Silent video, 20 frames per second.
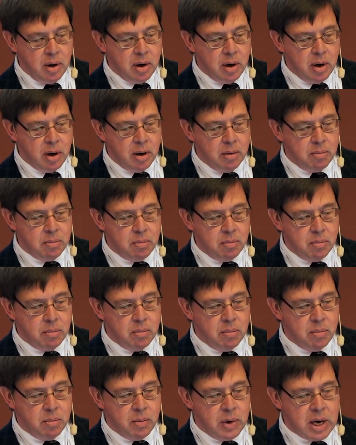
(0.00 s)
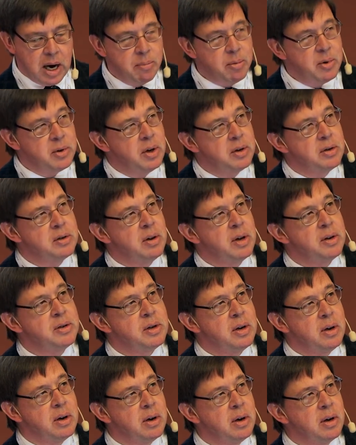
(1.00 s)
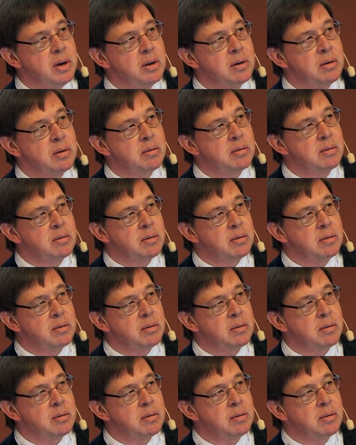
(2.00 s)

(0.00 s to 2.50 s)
Computational engineering,